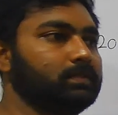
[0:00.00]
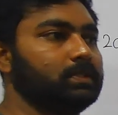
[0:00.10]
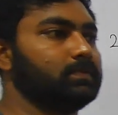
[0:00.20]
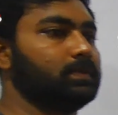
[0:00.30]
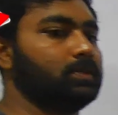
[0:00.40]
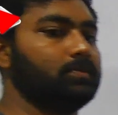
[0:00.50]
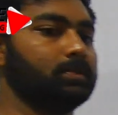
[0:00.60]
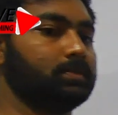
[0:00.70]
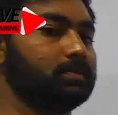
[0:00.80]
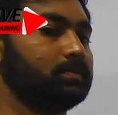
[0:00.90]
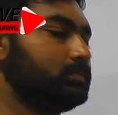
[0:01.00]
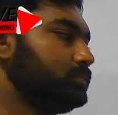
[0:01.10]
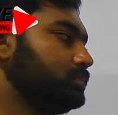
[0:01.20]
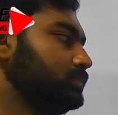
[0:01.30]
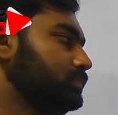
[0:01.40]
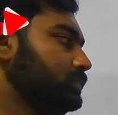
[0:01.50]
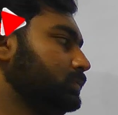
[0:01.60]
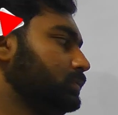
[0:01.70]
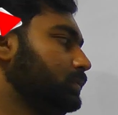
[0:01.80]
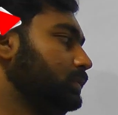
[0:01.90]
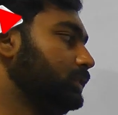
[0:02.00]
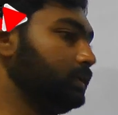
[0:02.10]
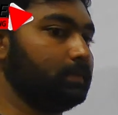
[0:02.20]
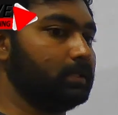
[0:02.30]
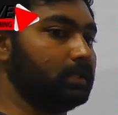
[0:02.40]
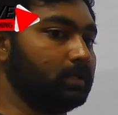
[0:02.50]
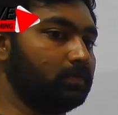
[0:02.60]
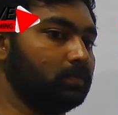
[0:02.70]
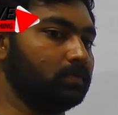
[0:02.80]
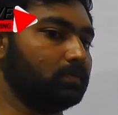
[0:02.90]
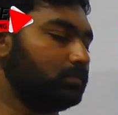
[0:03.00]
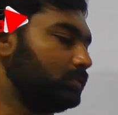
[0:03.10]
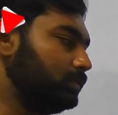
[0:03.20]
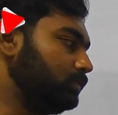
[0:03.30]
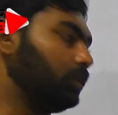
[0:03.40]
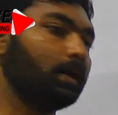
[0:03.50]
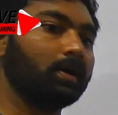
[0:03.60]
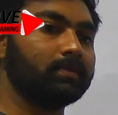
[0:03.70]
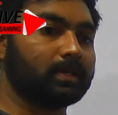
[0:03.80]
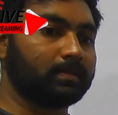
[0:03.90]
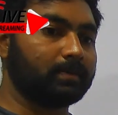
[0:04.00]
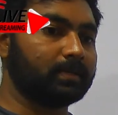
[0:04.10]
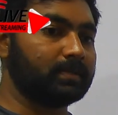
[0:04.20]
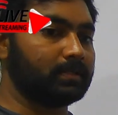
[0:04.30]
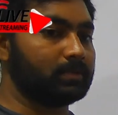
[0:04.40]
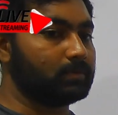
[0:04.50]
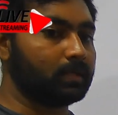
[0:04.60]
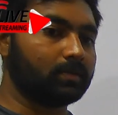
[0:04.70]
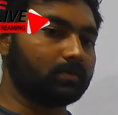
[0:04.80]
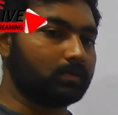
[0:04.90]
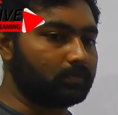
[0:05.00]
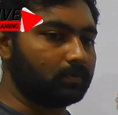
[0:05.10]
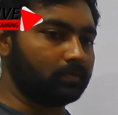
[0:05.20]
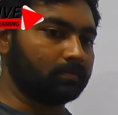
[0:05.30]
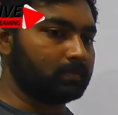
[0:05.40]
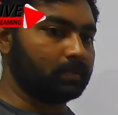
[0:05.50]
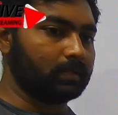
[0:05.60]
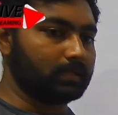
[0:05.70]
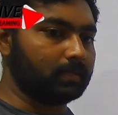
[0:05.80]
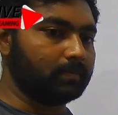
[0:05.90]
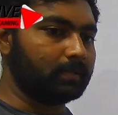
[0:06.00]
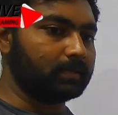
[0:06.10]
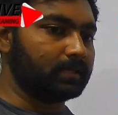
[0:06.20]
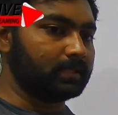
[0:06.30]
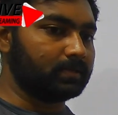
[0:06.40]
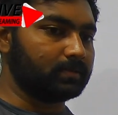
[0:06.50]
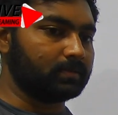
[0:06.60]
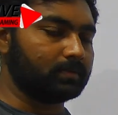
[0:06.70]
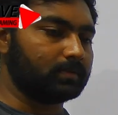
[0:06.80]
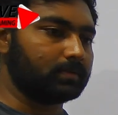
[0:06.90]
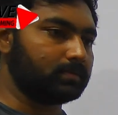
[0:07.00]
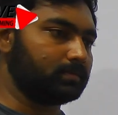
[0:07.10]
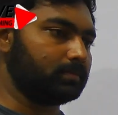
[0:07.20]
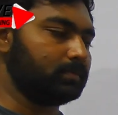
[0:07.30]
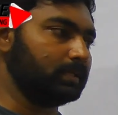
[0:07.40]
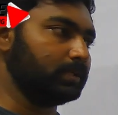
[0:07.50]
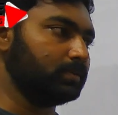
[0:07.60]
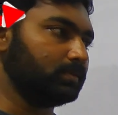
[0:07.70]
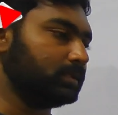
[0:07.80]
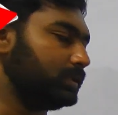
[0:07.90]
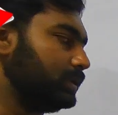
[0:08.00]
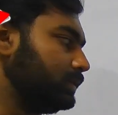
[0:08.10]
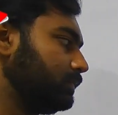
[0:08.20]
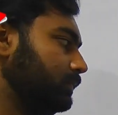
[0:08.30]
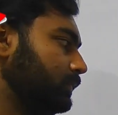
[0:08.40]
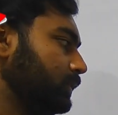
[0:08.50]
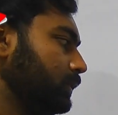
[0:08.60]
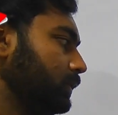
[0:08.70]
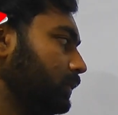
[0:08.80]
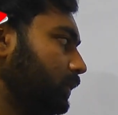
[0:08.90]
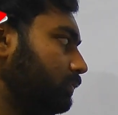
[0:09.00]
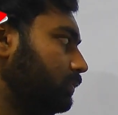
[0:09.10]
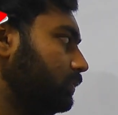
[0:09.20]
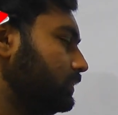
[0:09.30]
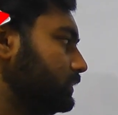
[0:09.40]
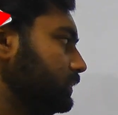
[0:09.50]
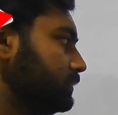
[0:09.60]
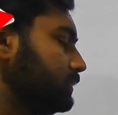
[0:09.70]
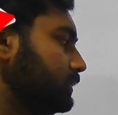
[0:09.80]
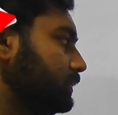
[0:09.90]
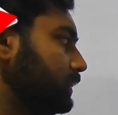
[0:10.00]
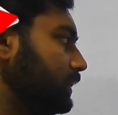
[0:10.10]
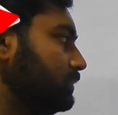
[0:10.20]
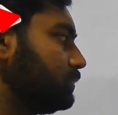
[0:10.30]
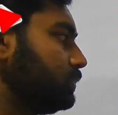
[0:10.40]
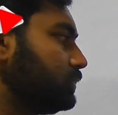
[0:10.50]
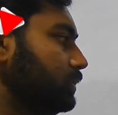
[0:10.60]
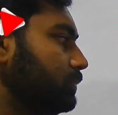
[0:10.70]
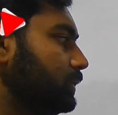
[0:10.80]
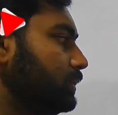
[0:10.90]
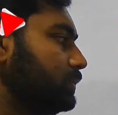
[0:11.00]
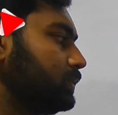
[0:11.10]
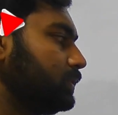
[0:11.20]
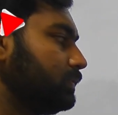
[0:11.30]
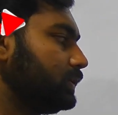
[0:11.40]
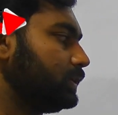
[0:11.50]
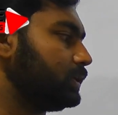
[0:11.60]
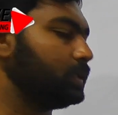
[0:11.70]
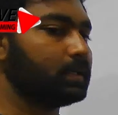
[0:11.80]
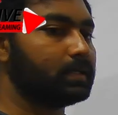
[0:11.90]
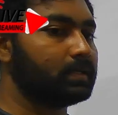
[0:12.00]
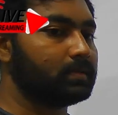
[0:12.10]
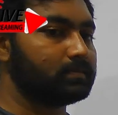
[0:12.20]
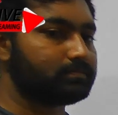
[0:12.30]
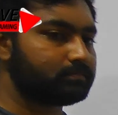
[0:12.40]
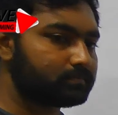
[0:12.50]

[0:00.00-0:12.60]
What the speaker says: With this 5 months. That means if you have the capacity, you can go for A pass. That is not the thing. If you got just SOC pass, definitely I can